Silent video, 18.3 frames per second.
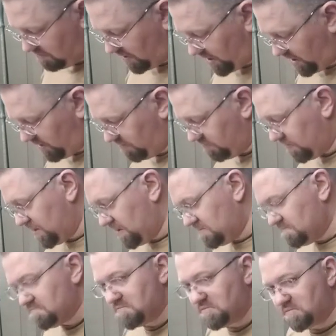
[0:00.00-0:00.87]
but
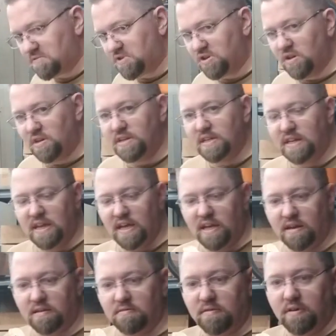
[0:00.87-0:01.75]
good to
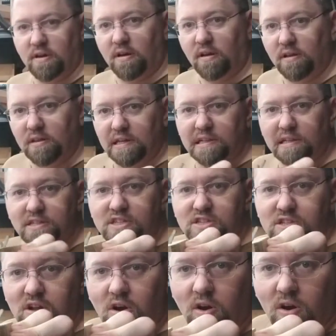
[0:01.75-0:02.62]
get a little
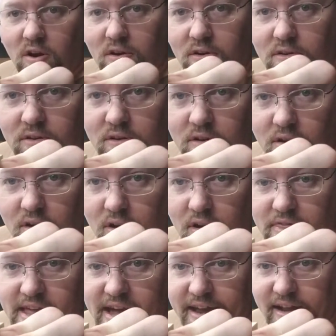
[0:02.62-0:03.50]
start
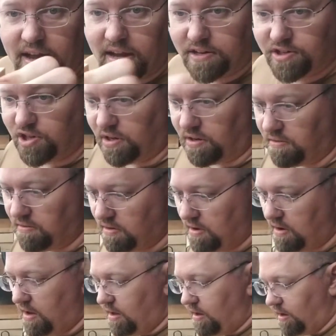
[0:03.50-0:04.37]
on that action.
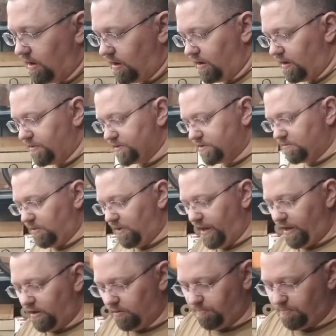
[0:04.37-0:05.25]
This will
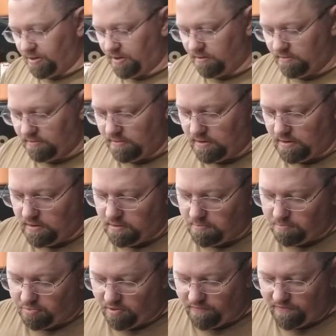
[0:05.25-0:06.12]
help
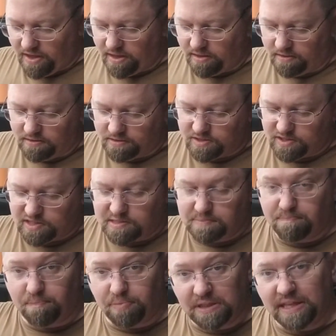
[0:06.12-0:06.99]
prevent
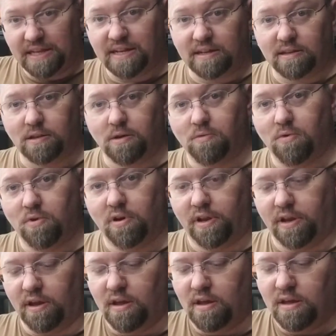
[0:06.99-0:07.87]
splitting the
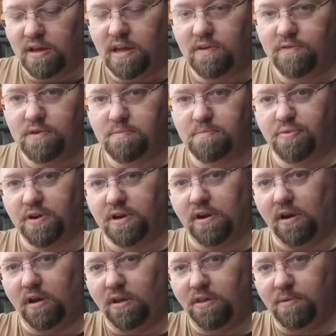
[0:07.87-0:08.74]
wood. If you put it
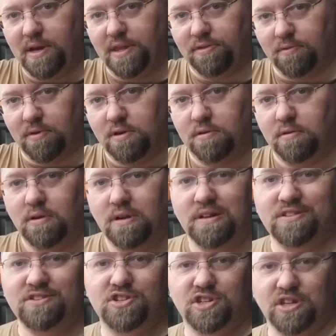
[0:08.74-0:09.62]
all the way through,
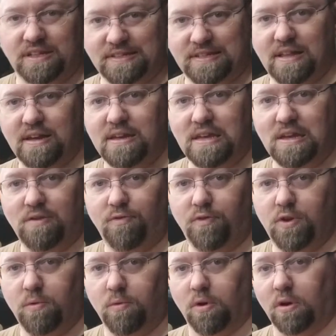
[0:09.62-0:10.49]
just like if
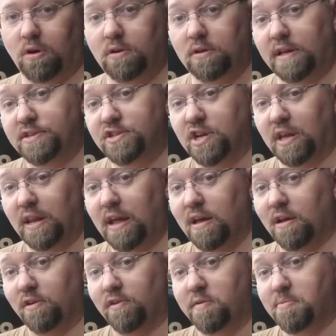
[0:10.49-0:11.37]
you were clenching a
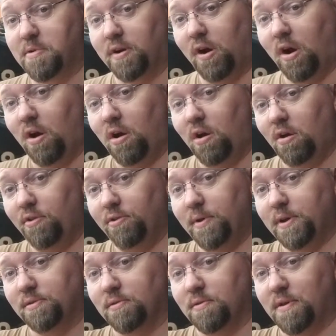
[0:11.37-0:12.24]
nail, you put it all the
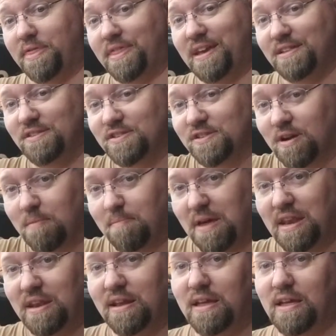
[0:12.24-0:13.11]
way through and then start
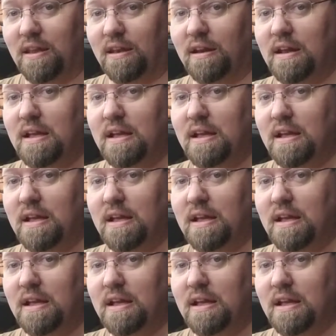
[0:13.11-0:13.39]
bending it,